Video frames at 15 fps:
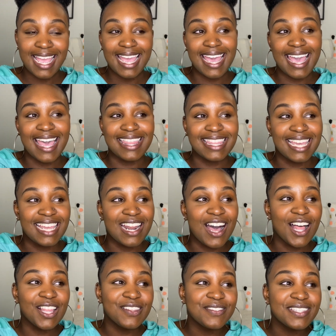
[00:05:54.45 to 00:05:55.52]
And then
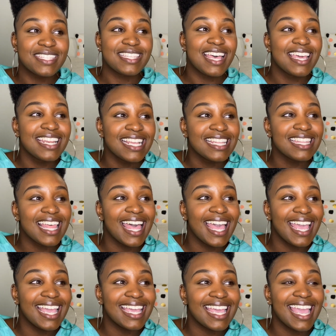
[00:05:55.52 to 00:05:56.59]
all of a sudden,
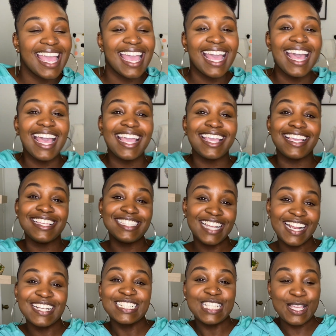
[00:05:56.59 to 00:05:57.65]
like, he
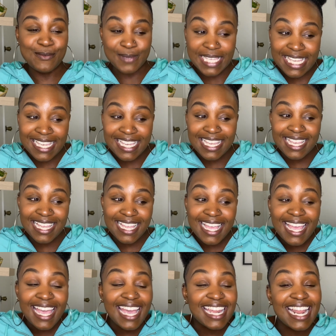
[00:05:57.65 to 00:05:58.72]
turned to me
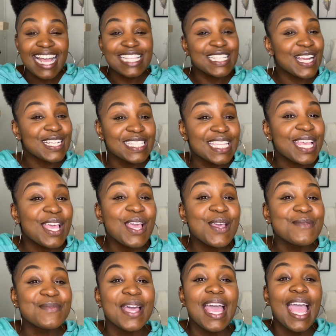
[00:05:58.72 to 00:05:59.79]
and I turned to
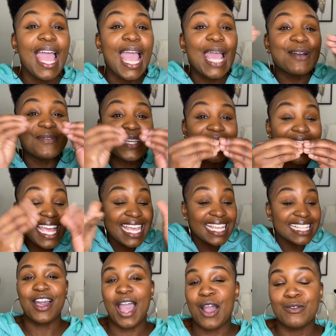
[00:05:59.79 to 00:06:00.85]
him and we
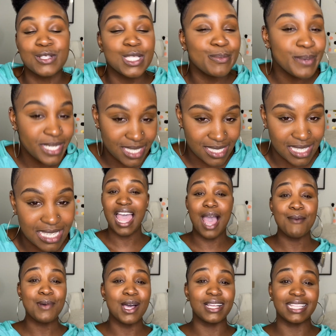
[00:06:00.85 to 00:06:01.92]
kissed. I was speechless.
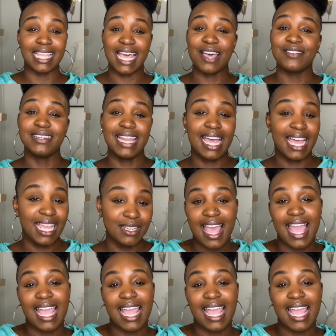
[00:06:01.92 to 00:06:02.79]
I'm on cloud 9.